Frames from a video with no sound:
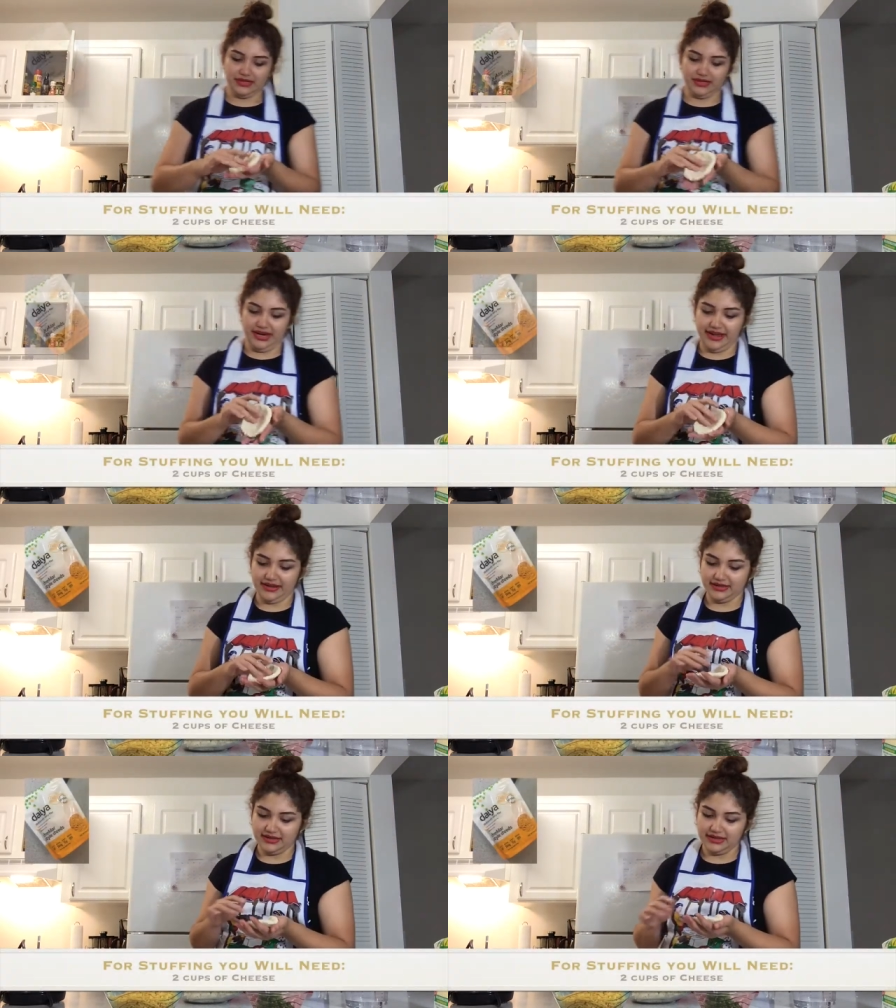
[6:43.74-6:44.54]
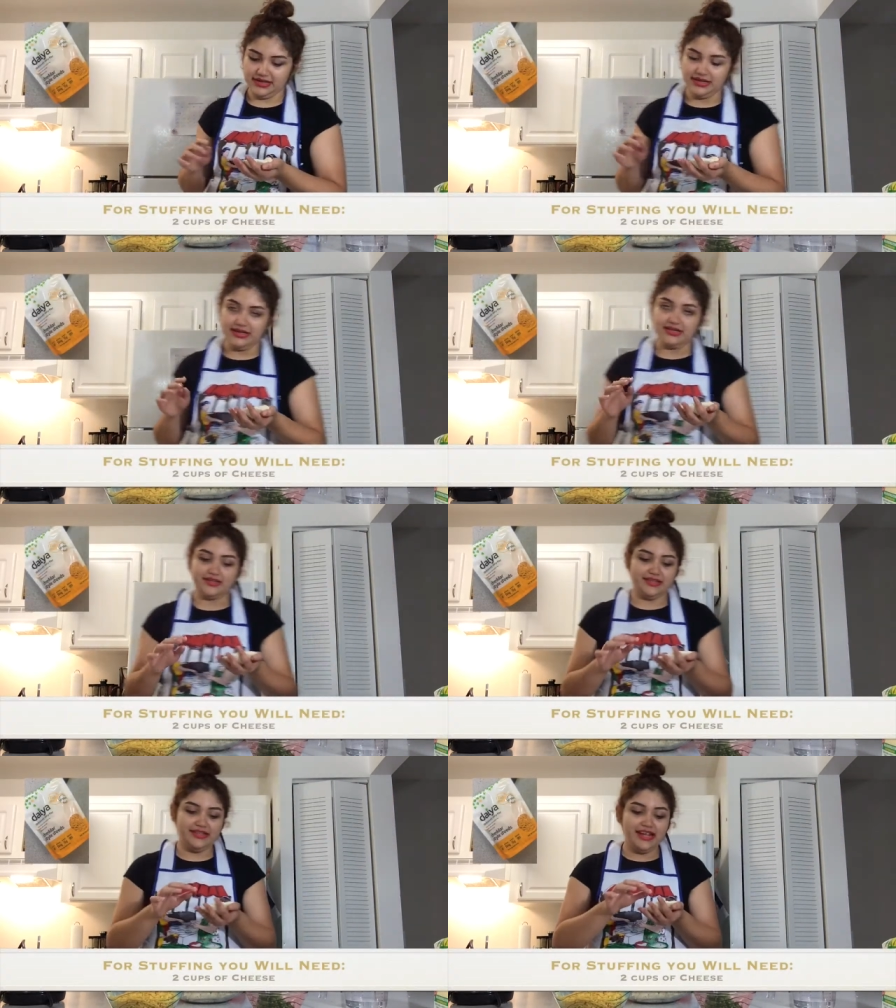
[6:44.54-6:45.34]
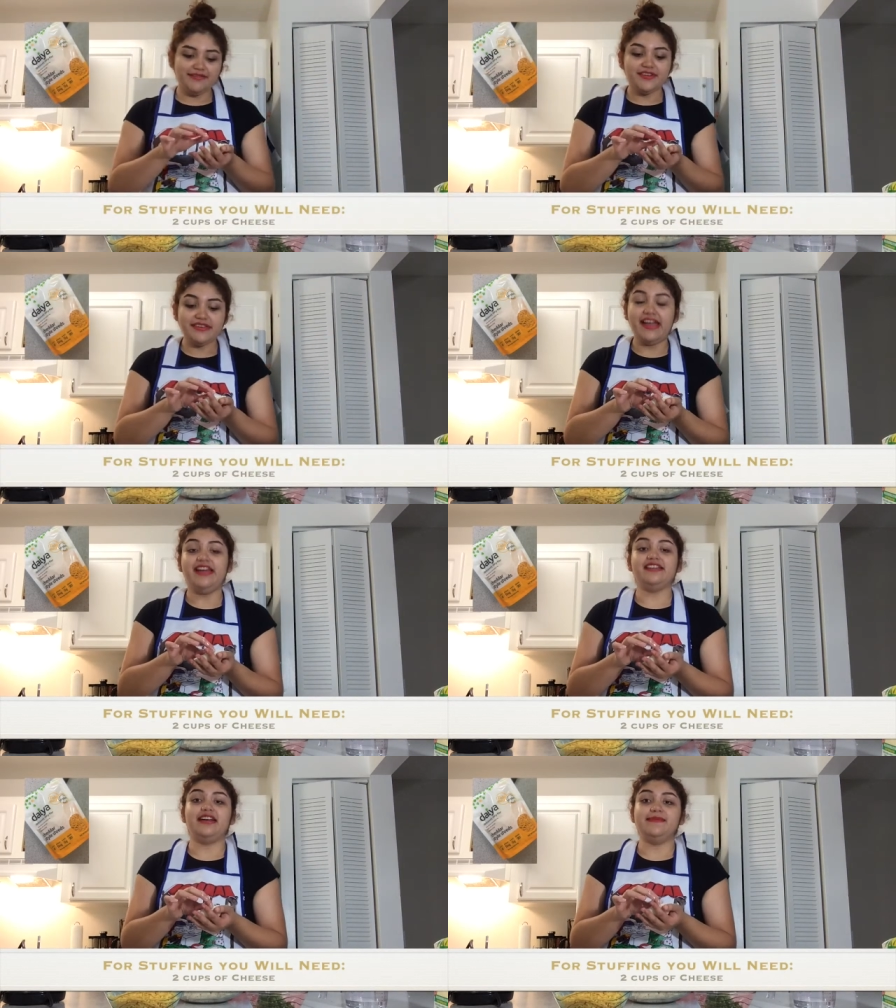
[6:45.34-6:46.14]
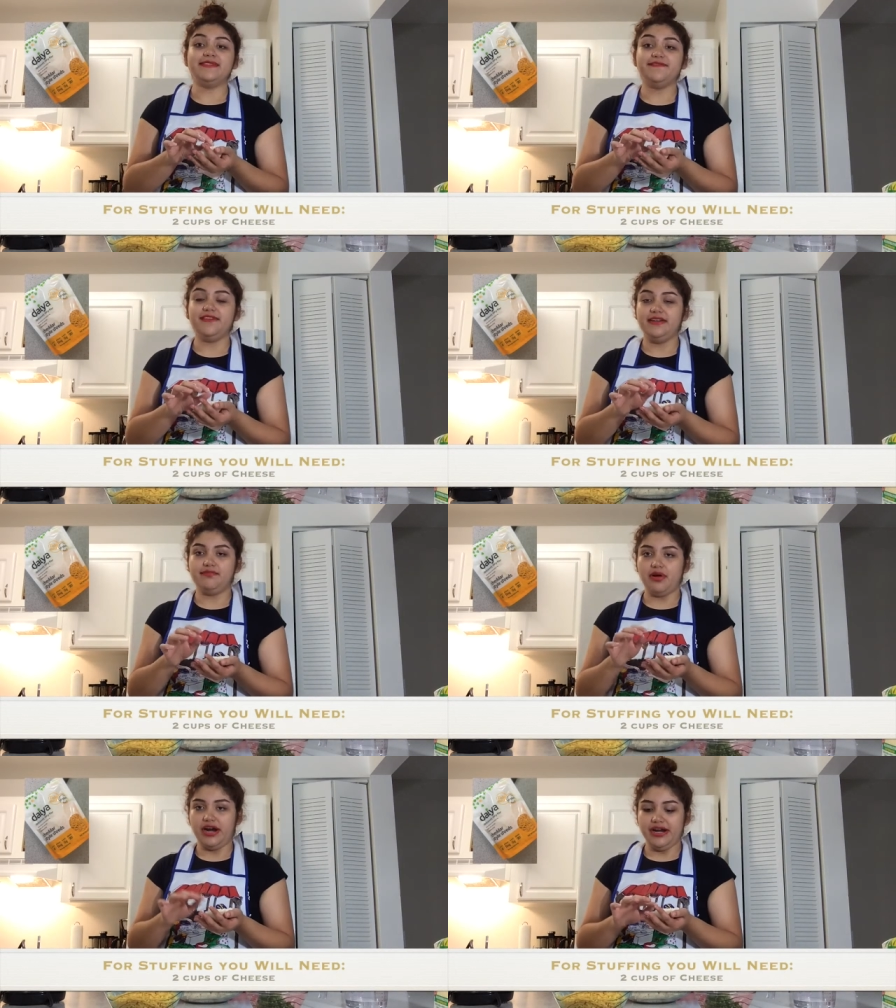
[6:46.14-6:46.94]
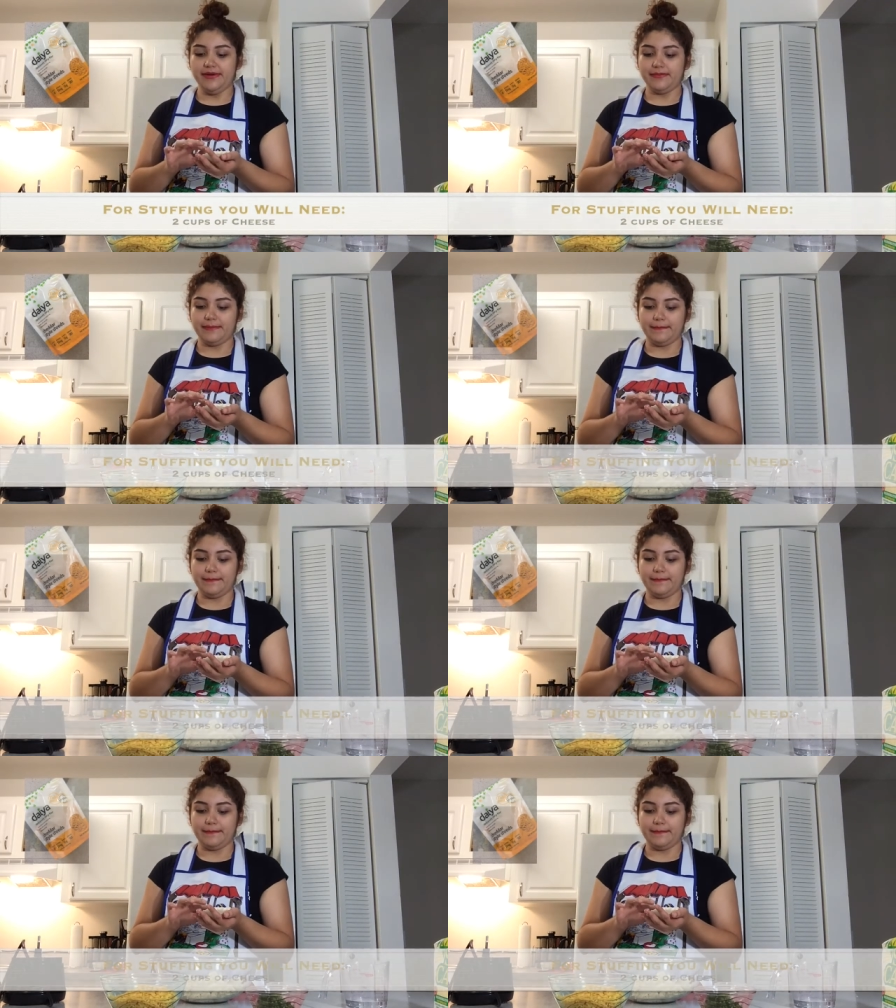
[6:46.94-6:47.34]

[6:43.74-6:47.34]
Alright, so then after that comes the fun part.